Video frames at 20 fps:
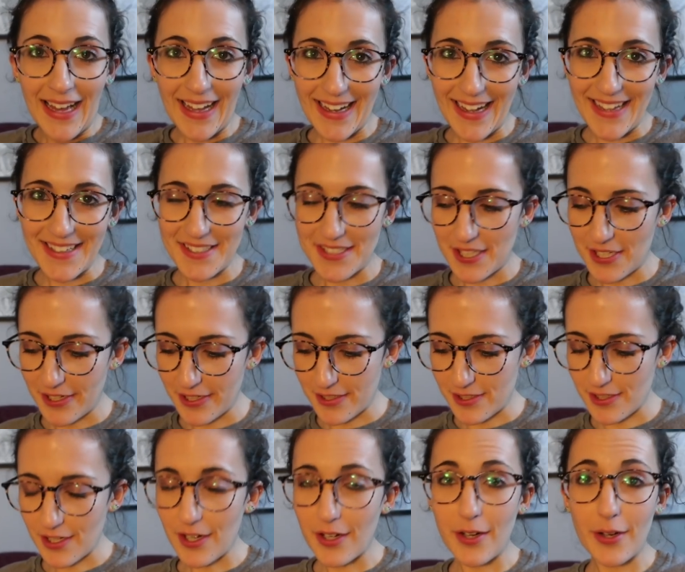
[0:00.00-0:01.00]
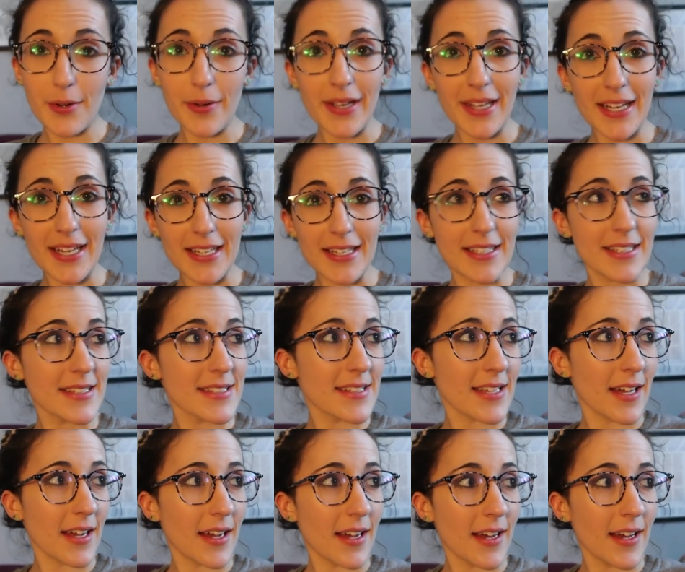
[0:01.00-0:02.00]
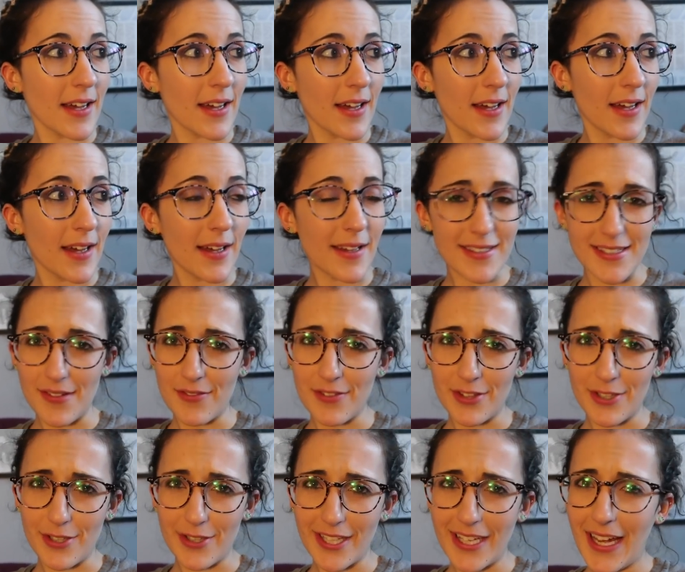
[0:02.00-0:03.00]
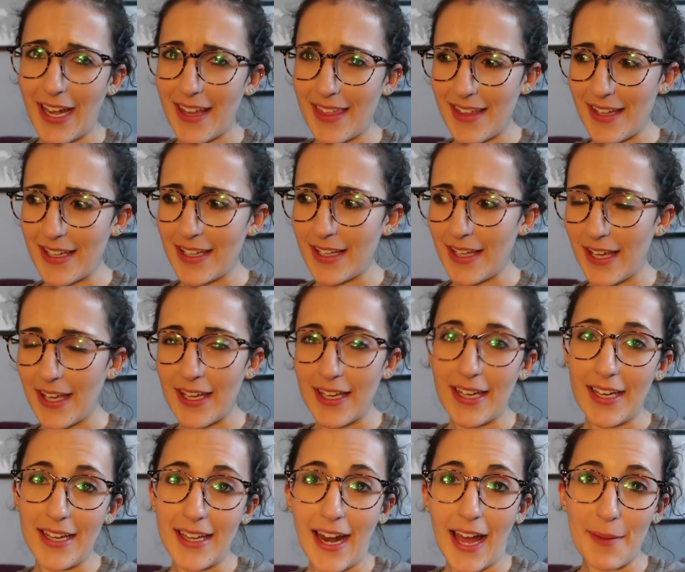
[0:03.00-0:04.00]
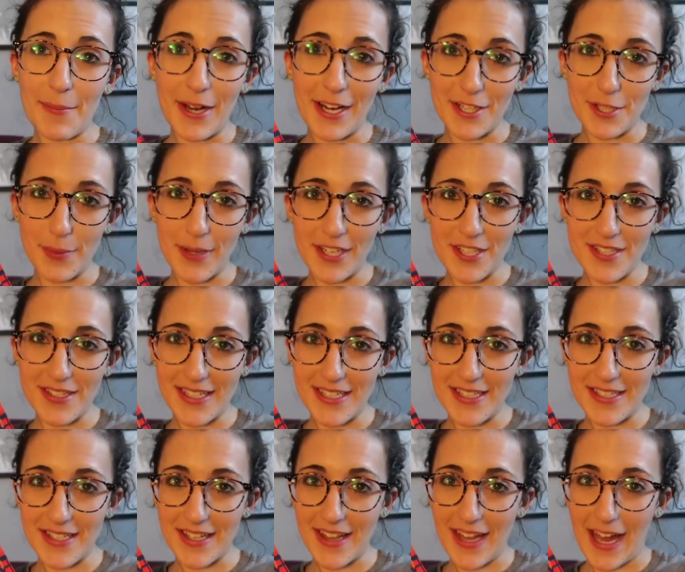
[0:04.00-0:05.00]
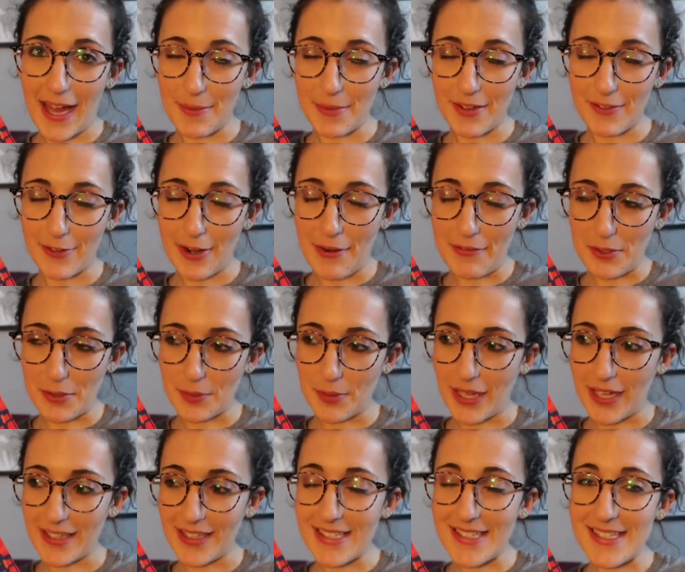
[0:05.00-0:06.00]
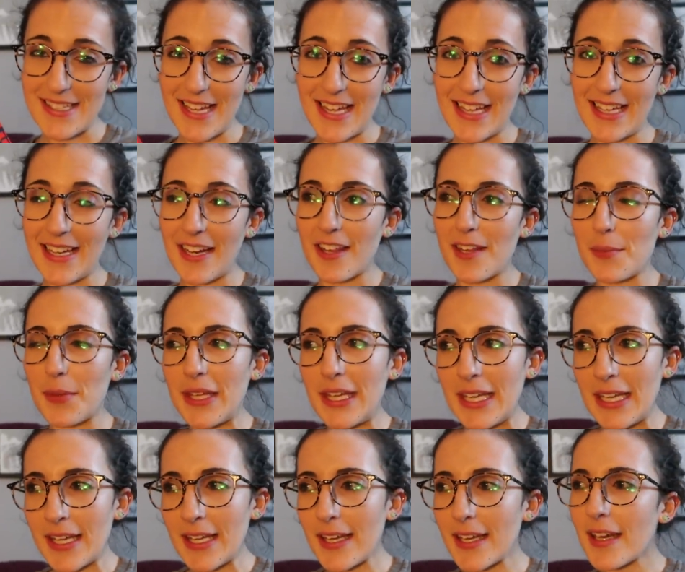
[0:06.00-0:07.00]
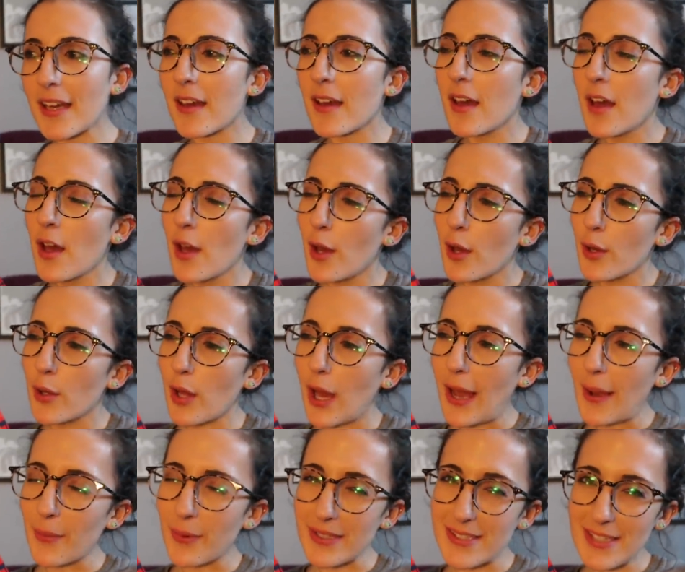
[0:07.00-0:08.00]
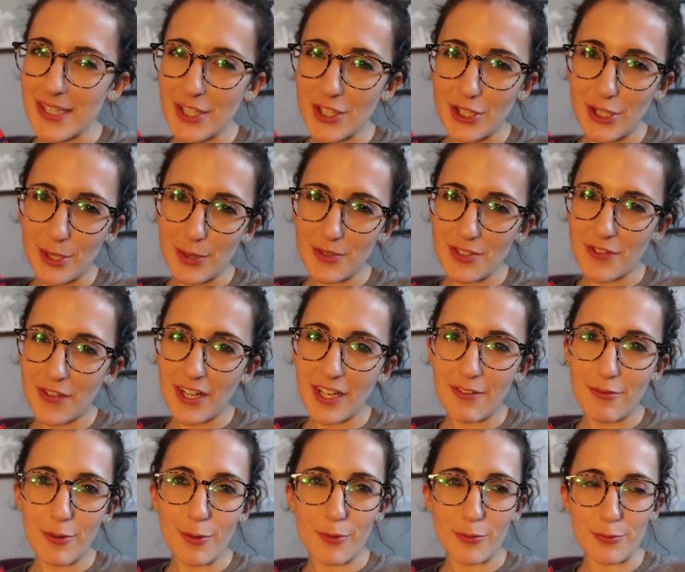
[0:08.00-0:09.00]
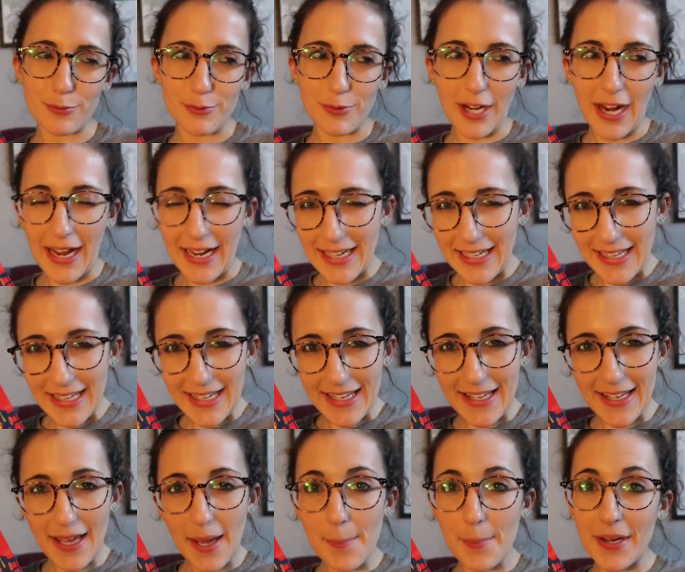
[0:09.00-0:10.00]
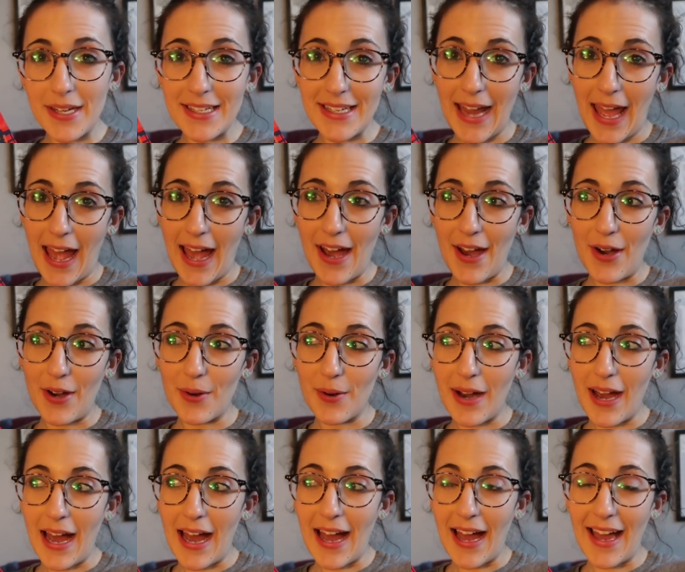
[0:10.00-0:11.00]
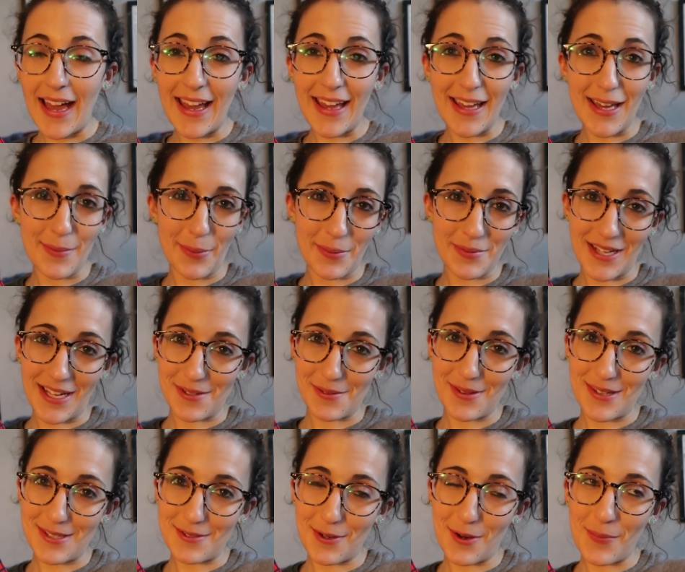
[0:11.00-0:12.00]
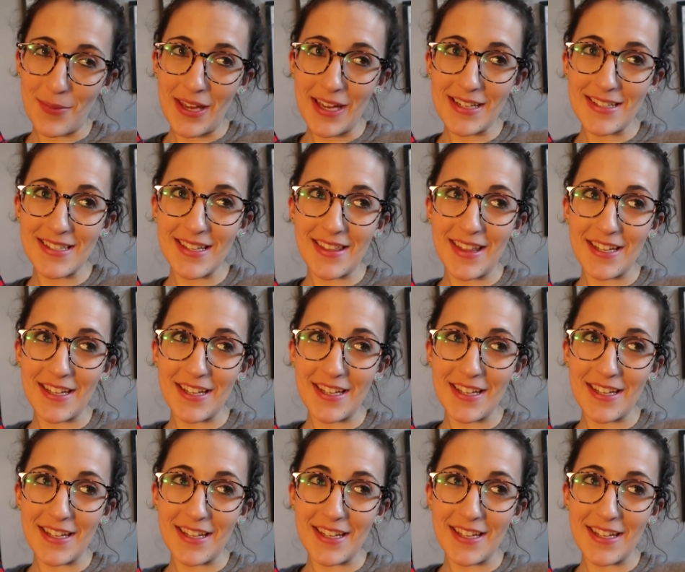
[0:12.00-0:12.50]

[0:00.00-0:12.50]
Hi guys, so it is 7:30 I think, and I'm 100 pages into the Happy Ever After playlist, and the beginning, I wasn't a huge fan of the writing, but now I am obsessed with this romance.